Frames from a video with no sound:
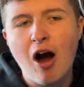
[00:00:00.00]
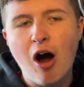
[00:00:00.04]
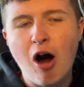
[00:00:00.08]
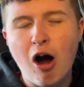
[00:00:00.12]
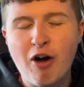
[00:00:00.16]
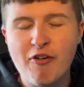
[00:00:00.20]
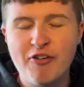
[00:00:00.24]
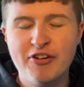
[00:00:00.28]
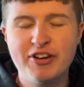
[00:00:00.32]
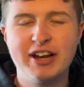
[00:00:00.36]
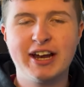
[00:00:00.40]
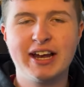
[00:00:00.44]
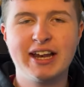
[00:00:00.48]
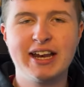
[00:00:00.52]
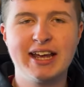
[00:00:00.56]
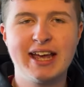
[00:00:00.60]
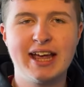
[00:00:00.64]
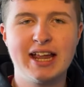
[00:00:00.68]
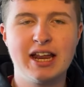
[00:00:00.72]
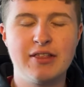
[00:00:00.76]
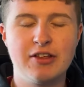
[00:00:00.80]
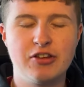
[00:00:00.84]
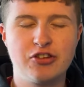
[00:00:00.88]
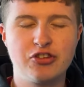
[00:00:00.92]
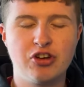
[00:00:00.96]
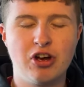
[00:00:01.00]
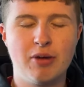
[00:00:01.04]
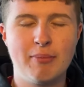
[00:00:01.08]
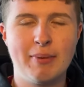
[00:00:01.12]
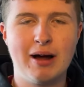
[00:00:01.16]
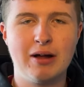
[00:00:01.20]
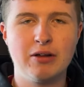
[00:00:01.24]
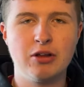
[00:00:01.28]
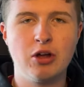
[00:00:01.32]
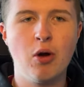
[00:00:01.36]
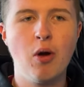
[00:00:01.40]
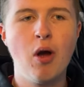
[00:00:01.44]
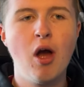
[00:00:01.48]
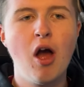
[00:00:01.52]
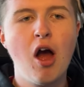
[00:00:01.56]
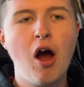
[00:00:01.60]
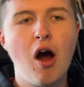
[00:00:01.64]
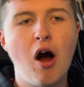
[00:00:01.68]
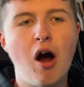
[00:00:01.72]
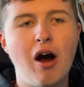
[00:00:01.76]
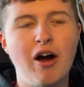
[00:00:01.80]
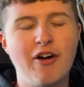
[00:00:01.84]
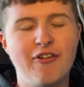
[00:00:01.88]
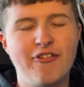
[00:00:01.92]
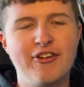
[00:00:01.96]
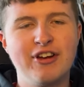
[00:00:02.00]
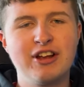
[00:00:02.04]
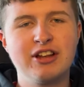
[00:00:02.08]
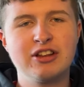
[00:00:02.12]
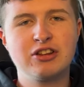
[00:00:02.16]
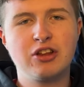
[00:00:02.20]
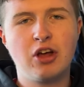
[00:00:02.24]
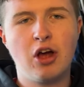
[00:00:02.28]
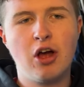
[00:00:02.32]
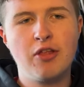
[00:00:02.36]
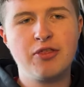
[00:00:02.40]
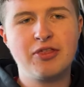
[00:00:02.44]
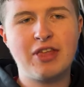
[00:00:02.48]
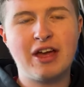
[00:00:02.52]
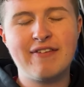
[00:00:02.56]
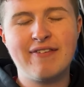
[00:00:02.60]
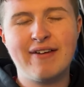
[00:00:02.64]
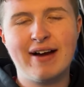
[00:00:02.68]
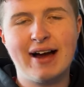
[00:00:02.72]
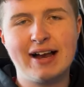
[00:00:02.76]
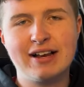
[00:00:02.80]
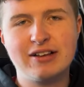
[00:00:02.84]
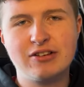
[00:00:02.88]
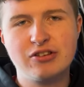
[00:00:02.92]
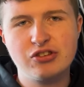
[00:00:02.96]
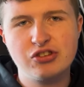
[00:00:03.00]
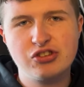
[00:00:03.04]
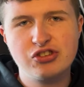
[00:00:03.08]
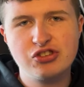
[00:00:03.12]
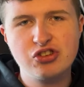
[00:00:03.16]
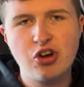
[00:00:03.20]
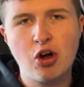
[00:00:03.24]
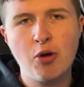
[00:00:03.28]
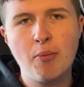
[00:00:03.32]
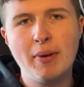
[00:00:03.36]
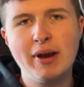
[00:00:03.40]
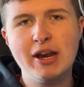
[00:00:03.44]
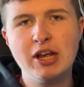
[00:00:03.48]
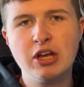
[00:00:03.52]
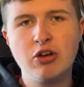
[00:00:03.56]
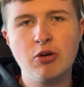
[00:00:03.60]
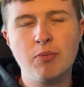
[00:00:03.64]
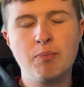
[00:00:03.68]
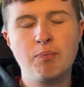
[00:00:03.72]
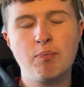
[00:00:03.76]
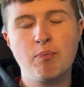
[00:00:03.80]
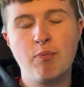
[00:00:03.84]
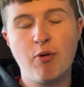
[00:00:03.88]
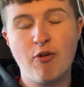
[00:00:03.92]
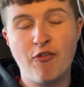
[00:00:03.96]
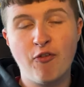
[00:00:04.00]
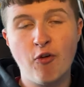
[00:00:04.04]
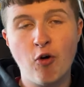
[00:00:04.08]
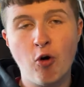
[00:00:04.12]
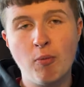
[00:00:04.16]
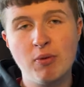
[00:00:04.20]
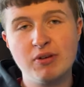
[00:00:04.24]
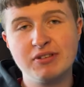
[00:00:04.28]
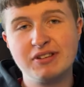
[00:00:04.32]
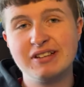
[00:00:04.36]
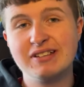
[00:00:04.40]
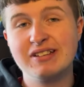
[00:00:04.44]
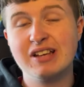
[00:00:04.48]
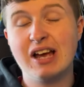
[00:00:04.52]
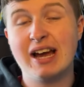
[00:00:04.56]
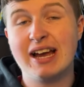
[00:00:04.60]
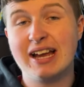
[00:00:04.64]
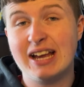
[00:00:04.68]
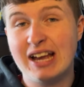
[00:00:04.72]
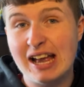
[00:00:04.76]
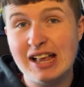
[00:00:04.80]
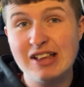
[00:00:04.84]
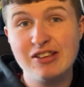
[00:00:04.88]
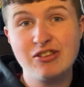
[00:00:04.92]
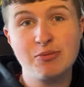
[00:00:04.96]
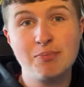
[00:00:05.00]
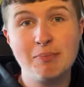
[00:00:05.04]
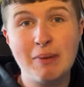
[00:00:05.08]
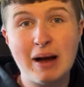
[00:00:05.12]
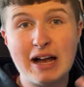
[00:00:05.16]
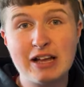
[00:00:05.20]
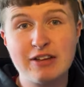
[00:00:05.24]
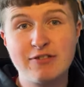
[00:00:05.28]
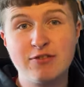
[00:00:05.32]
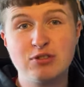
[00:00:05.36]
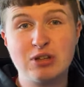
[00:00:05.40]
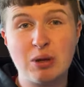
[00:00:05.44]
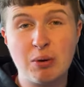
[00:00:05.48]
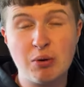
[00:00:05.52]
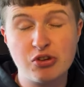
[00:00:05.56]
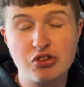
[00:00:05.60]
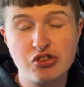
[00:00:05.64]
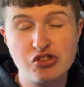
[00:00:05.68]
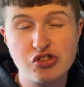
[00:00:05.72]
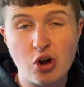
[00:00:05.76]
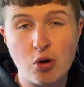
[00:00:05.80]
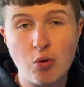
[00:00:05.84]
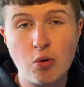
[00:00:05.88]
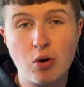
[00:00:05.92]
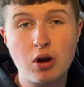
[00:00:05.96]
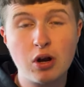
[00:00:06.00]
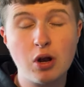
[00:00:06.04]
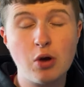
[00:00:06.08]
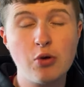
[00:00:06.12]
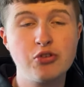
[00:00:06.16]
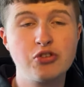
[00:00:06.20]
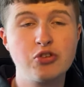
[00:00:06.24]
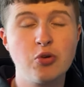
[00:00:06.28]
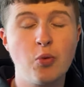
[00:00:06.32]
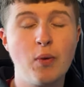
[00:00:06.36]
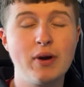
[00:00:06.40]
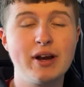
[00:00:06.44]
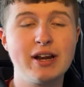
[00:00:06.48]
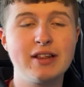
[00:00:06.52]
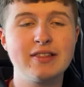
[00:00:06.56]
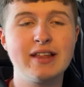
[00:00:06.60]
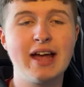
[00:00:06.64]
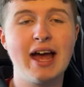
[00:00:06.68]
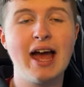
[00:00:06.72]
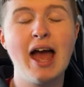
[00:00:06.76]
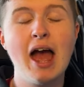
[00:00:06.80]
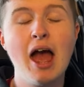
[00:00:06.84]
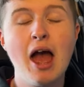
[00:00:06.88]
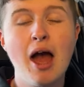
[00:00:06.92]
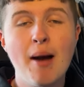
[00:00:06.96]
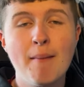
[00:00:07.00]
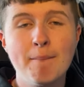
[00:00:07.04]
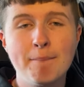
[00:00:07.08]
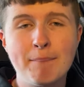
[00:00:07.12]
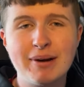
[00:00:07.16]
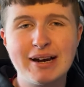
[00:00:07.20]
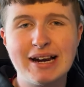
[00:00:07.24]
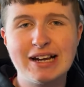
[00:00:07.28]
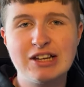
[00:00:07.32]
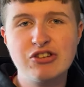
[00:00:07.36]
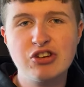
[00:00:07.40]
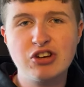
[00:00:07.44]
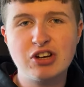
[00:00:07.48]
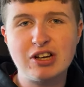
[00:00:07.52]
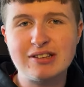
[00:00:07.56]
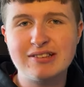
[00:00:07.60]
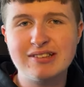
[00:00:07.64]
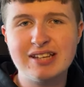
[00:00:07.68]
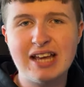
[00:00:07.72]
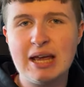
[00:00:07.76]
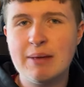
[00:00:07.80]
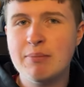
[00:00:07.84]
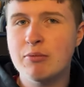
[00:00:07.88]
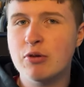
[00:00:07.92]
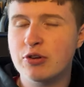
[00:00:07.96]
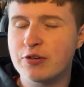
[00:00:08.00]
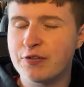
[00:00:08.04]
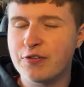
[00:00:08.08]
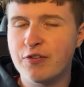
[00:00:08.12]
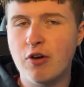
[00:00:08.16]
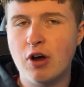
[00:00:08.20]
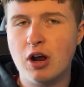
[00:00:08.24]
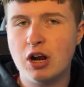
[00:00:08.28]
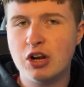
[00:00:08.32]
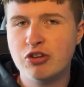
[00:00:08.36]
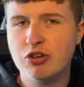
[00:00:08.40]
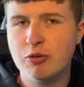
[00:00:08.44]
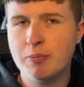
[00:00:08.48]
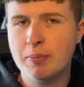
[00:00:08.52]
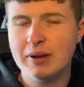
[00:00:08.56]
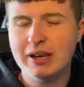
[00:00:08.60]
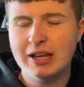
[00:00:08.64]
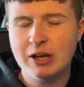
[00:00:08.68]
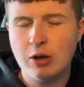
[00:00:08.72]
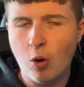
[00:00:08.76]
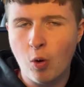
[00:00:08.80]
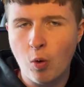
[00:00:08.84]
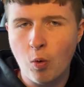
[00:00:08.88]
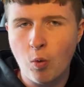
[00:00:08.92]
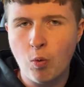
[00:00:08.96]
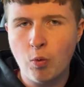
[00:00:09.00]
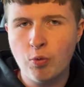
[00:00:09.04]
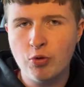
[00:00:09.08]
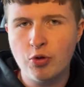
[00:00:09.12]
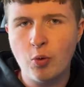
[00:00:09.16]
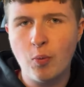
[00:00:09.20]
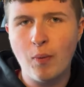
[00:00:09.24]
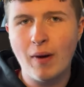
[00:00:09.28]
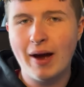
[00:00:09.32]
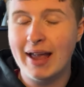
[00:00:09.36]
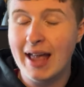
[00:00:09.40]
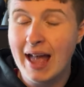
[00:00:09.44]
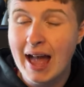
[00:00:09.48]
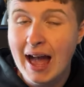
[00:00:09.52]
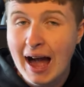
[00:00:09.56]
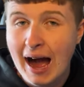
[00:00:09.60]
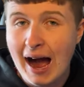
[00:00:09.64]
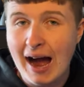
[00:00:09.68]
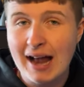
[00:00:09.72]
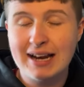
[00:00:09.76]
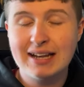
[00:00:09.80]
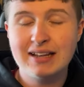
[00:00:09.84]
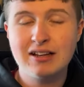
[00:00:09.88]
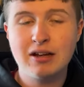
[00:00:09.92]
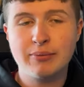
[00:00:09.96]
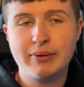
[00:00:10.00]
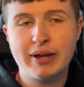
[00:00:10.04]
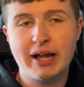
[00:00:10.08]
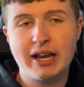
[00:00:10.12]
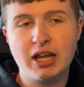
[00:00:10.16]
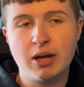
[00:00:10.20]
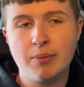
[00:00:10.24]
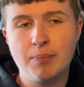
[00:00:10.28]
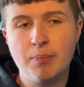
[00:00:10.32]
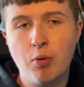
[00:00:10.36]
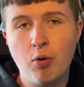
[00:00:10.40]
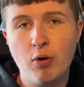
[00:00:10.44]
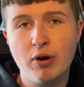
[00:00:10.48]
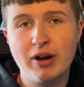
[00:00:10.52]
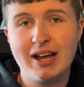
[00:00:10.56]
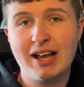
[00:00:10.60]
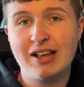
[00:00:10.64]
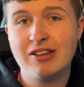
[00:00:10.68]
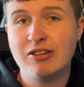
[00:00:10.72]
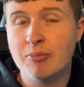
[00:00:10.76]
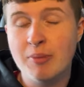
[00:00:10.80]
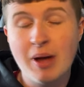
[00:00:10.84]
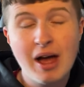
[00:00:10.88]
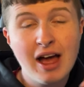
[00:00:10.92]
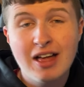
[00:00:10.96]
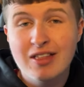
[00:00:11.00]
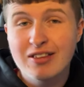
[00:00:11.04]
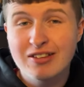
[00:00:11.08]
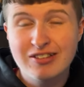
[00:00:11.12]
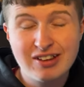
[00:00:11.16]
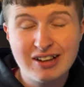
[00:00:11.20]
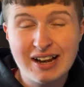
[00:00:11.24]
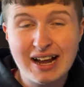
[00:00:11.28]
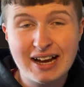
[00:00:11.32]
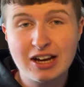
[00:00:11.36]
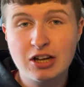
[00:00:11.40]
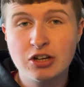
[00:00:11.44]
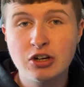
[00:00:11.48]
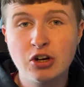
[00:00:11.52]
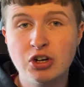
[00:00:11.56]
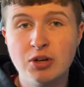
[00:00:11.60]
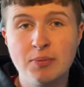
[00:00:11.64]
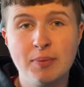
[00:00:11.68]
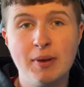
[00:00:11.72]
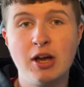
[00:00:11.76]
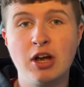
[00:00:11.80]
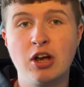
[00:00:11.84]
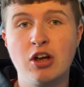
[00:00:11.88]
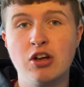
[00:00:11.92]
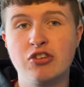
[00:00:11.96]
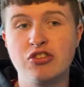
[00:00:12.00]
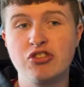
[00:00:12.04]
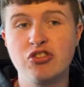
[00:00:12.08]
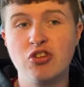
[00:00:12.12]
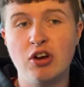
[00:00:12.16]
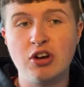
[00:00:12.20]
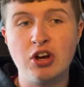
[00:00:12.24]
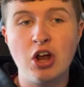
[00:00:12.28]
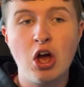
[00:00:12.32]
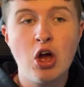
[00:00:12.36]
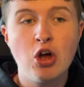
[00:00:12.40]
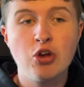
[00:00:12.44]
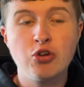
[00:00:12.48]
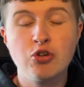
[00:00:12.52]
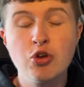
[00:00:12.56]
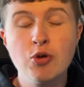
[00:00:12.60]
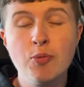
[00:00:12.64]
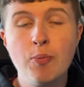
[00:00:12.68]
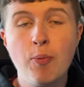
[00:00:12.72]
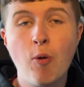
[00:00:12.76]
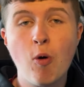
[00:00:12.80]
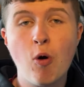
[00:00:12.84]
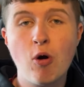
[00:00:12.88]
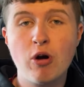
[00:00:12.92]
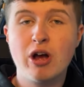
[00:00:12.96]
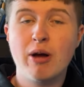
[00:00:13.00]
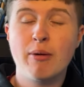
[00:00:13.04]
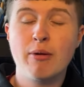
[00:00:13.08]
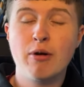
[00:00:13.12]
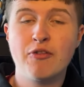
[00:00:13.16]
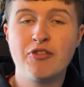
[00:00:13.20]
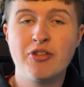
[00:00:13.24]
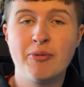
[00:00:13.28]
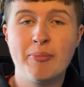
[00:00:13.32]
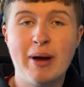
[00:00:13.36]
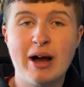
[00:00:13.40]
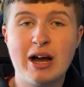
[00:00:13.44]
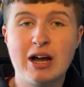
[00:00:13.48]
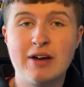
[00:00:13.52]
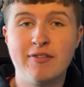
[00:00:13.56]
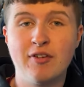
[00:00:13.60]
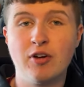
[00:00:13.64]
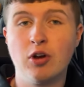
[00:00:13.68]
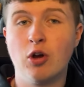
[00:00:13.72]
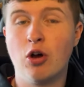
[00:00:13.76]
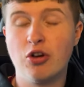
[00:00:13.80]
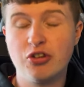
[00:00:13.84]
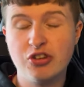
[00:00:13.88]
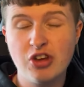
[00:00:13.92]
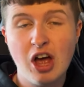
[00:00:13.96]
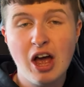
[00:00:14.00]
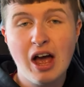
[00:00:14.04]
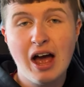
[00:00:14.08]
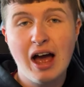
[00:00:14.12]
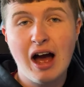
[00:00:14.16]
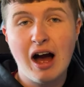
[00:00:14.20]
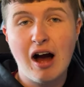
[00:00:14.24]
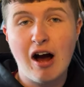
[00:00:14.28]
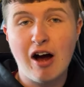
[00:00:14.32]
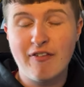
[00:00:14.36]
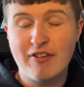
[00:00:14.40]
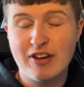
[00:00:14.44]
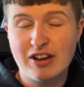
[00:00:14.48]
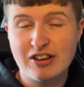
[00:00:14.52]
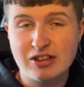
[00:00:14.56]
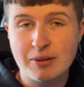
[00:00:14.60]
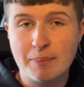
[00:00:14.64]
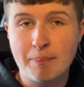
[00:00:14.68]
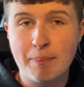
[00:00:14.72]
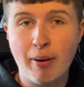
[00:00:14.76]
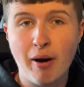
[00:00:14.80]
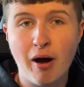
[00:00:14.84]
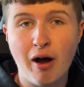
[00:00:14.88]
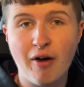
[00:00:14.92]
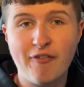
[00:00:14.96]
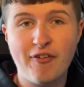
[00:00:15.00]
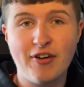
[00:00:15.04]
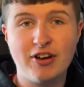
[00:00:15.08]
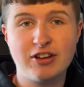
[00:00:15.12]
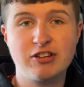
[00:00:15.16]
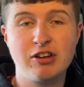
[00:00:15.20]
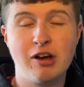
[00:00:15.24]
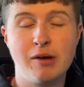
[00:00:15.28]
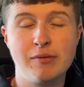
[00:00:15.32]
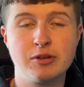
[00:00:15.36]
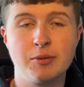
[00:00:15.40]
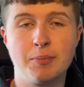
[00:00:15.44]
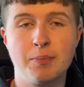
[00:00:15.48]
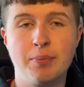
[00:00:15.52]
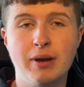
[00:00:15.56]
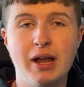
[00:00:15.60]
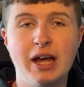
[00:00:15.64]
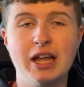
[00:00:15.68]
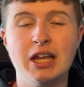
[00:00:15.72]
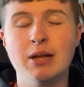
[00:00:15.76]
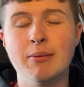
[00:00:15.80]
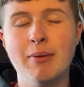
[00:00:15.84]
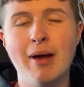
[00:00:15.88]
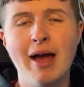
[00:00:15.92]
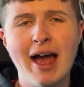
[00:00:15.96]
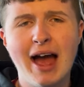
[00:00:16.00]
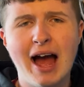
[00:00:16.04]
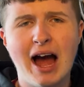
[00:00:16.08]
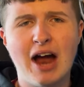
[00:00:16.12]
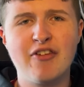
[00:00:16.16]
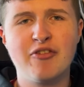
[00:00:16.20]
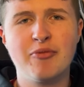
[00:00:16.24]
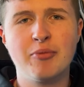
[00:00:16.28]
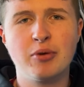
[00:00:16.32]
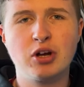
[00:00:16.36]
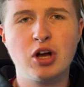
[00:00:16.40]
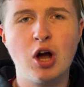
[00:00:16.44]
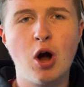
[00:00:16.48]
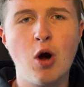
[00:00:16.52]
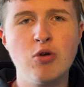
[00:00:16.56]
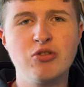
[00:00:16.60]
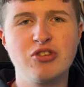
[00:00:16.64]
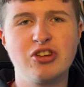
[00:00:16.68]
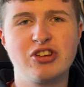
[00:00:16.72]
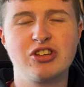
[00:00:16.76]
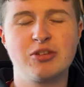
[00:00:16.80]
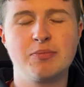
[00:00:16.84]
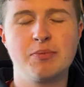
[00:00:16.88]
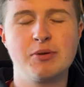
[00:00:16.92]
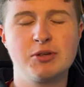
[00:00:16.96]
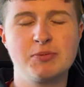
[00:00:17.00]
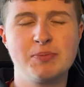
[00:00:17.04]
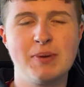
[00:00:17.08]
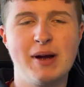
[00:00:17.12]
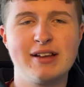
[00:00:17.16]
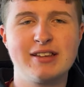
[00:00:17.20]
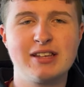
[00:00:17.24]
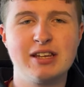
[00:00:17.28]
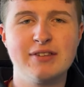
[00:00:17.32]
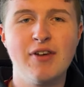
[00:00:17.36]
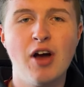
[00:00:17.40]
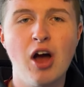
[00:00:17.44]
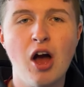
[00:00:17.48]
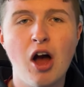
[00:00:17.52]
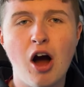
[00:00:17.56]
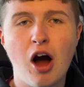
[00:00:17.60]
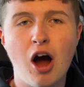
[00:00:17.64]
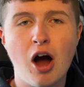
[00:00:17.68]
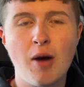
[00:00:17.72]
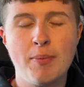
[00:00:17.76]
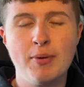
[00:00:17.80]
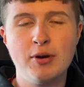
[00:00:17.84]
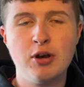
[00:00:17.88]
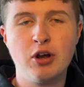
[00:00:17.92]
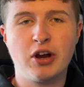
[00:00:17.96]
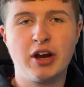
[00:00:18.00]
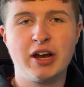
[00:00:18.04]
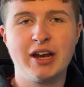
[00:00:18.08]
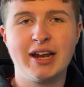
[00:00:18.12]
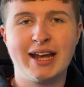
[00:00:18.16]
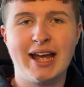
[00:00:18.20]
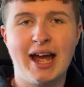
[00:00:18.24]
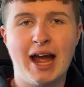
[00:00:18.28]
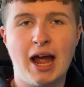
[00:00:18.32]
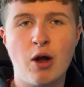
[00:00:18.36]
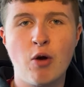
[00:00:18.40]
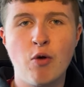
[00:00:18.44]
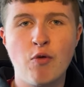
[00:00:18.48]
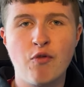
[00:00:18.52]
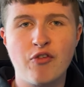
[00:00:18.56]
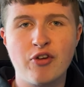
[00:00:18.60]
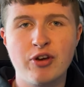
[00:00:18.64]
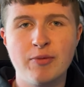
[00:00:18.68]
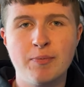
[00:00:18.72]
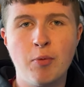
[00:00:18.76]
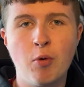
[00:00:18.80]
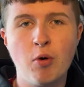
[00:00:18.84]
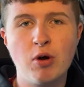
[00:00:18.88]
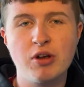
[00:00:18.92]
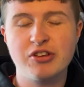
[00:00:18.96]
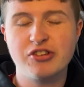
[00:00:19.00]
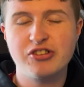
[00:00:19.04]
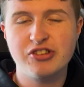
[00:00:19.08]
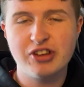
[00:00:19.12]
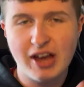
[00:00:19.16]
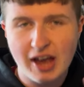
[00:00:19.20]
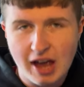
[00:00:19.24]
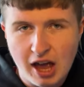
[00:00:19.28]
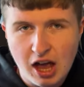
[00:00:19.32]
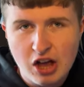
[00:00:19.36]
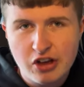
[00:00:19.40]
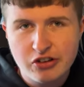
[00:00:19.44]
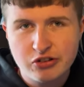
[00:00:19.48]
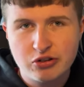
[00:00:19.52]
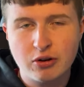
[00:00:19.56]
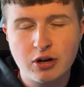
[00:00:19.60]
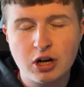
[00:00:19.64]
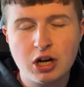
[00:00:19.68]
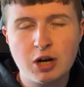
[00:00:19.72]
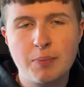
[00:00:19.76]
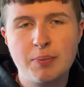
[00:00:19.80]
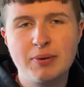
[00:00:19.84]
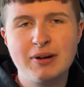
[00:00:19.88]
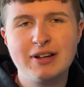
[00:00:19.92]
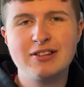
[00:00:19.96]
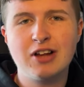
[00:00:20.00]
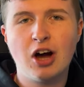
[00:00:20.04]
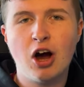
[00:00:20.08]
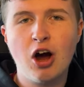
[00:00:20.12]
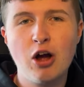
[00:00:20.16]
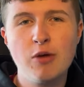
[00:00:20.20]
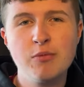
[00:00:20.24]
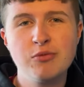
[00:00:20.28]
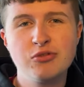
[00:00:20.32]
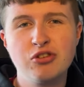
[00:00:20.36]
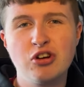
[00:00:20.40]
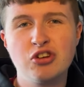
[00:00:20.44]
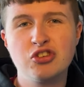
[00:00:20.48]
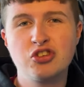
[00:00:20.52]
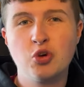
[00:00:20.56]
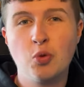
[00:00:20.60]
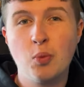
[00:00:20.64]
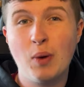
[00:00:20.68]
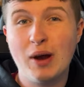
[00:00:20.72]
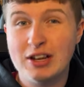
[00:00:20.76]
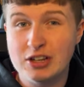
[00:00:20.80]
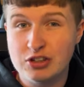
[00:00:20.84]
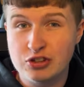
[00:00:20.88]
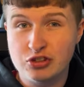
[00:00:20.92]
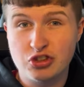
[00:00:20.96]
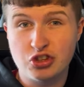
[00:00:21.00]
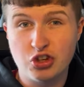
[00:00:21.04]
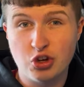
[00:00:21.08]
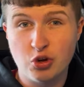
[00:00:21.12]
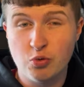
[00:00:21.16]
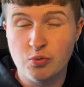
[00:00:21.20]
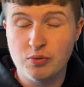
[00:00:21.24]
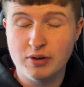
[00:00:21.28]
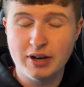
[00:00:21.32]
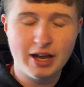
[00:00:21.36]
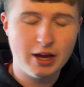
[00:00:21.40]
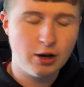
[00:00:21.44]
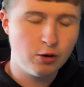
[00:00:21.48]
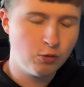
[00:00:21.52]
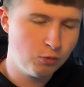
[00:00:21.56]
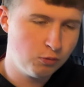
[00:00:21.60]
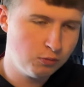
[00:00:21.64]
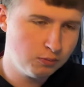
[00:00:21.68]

I think they're going to get it this time out, though. I think that they've had so many good performances against Mansfield. They were so close to winning there, but they took a team that's flying at the top of the league all the way and end up getting a point against them. So that can only be a good sign. Newport are coming off the back of a loss. I think it's the perfect time to play them. And from a Colchester perspective, I'd be looking at getting all 3 points here. So I'm going to predict the home side to win 2-0.